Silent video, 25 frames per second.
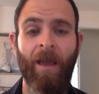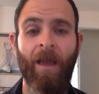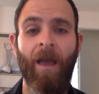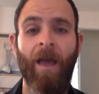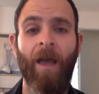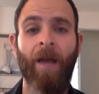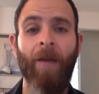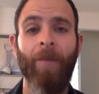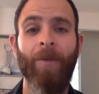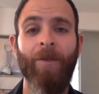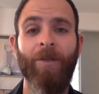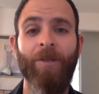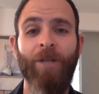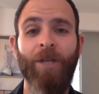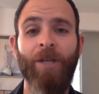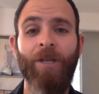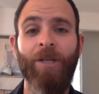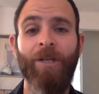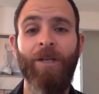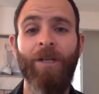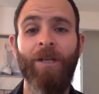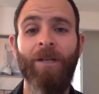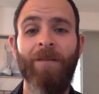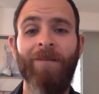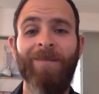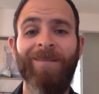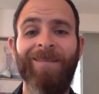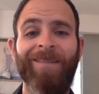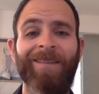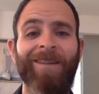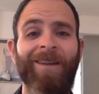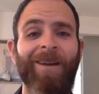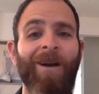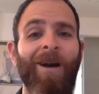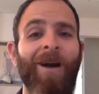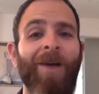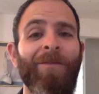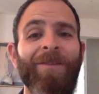And a magician
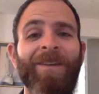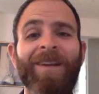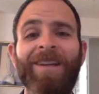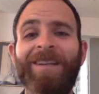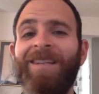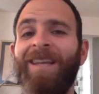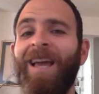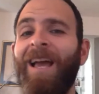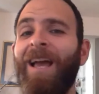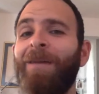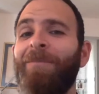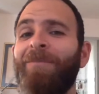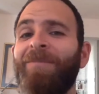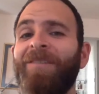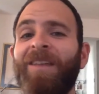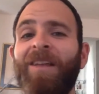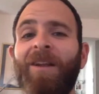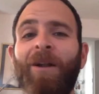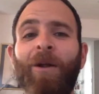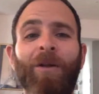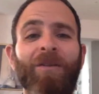often at times can